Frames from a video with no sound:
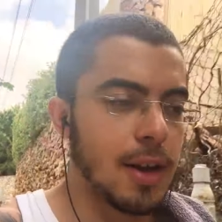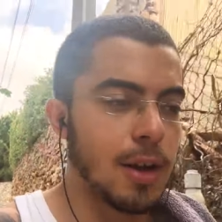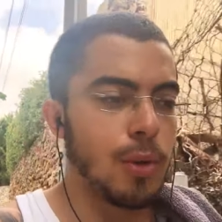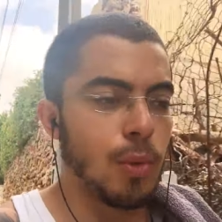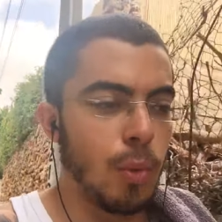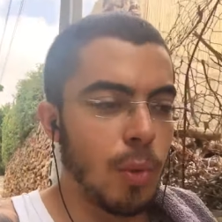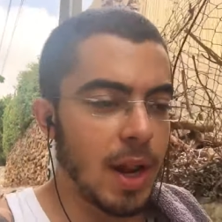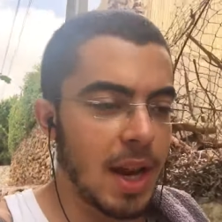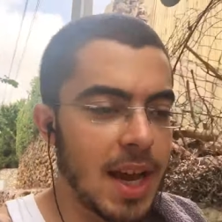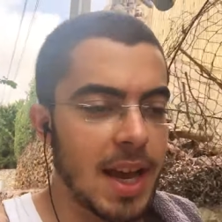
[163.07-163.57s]

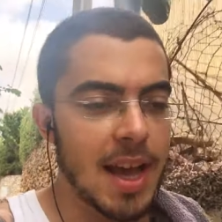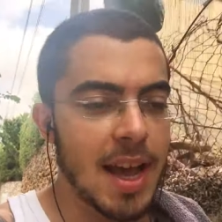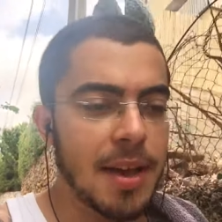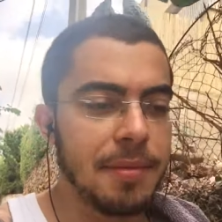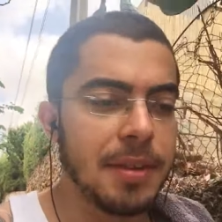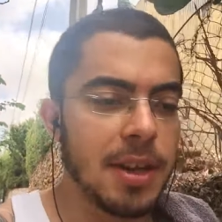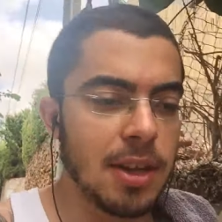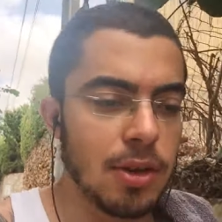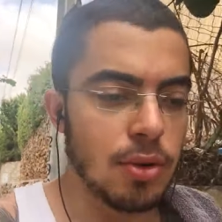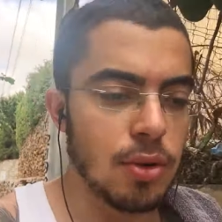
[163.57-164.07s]
When I
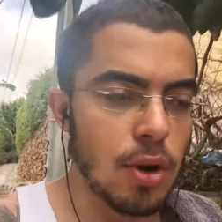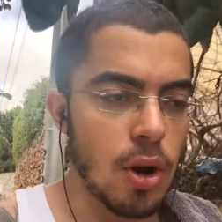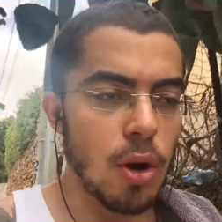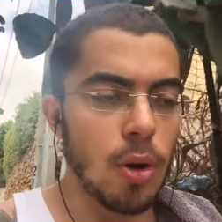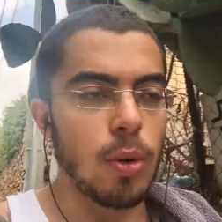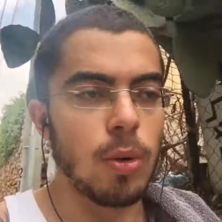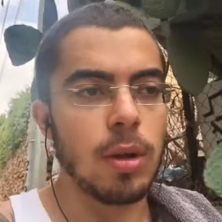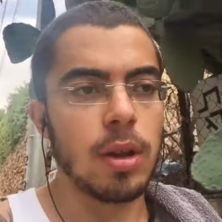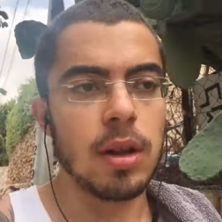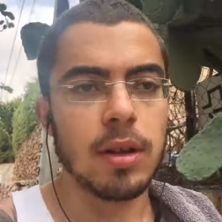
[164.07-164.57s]
have a new
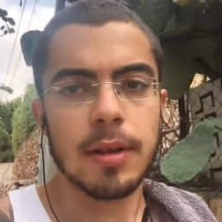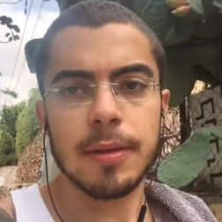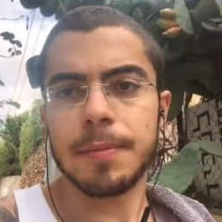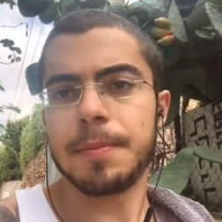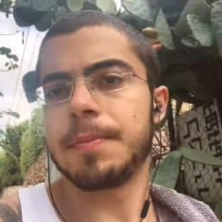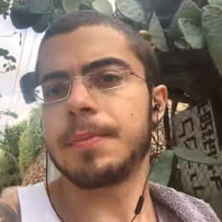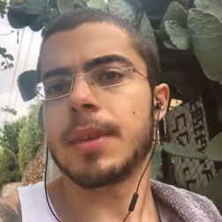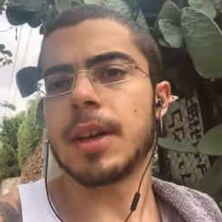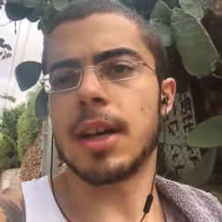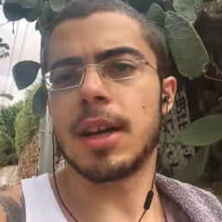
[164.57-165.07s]
goal,
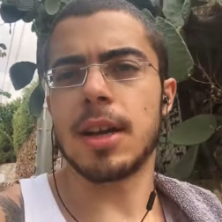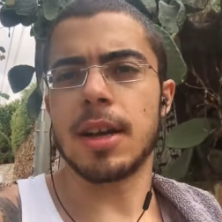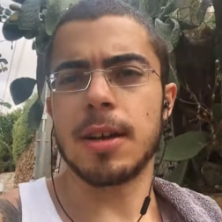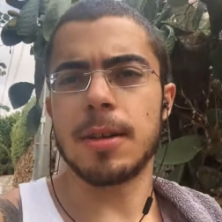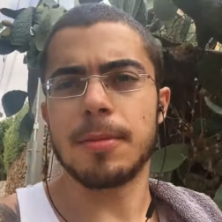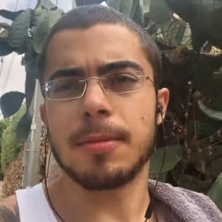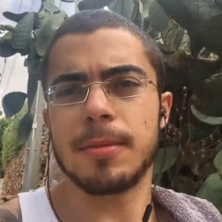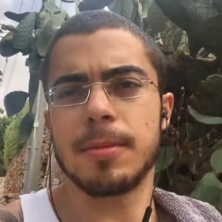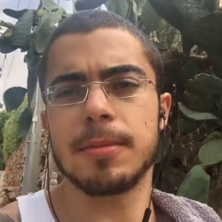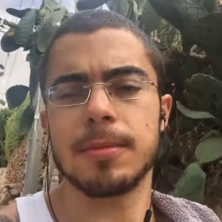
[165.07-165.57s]

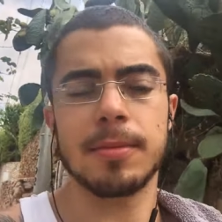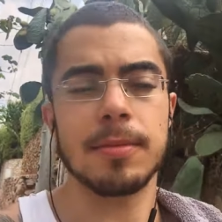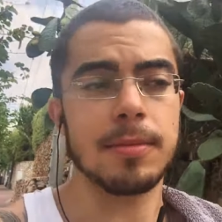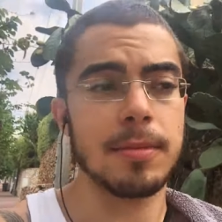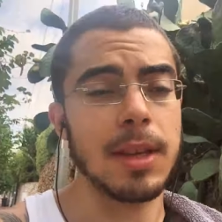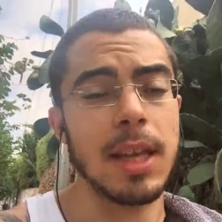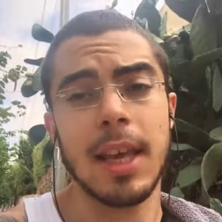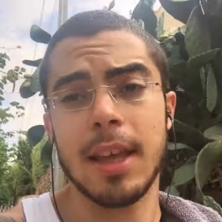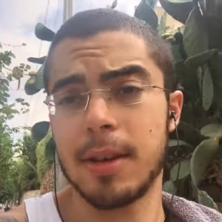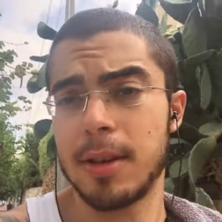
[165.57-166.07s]

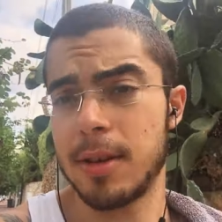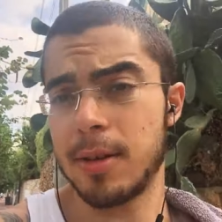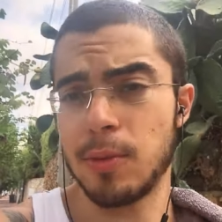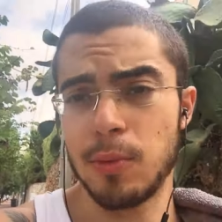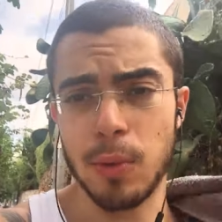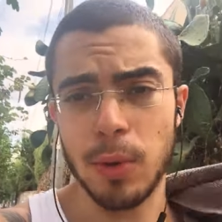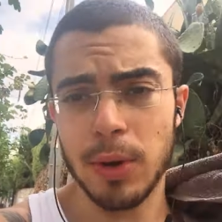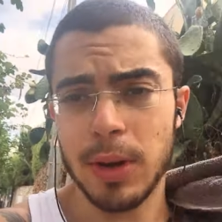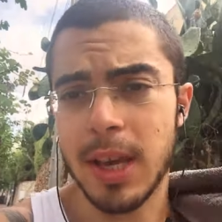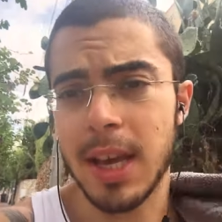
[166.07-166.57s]

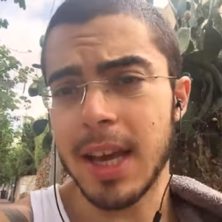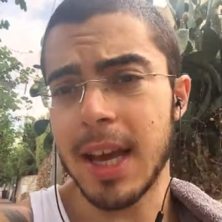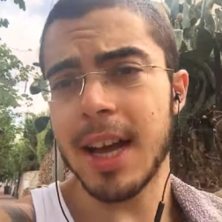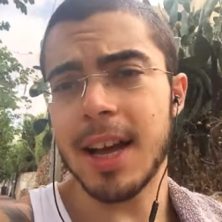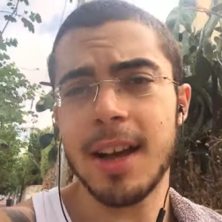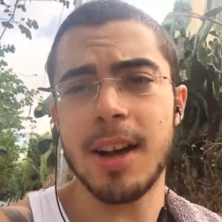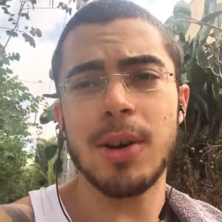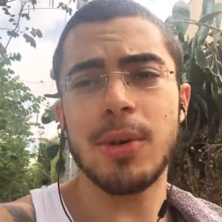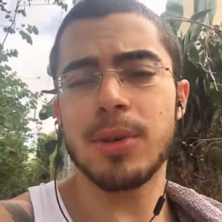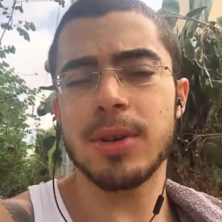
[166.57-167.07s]
again, working
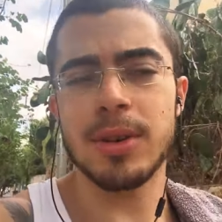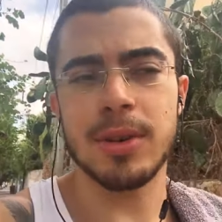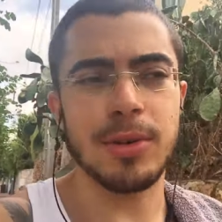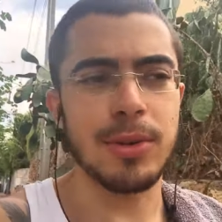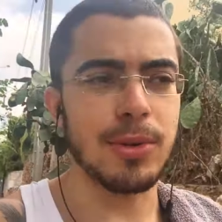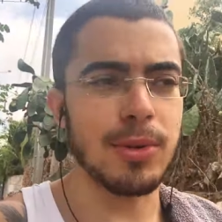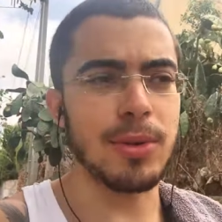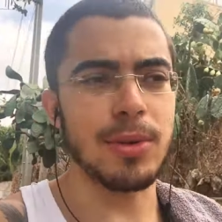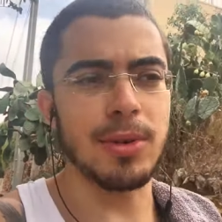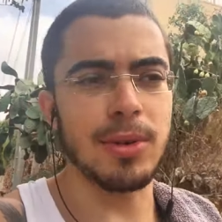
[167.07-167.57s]
out,
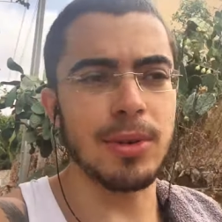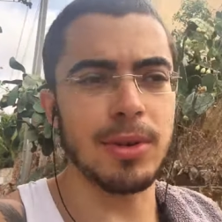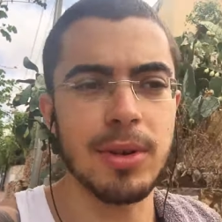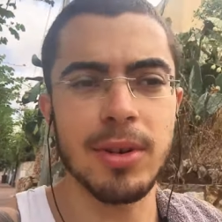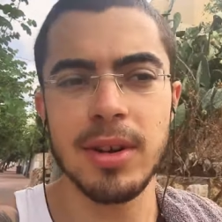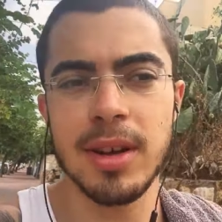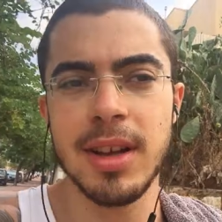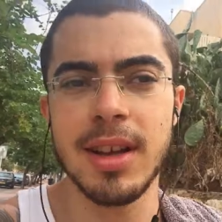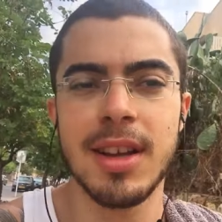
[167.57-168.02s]
or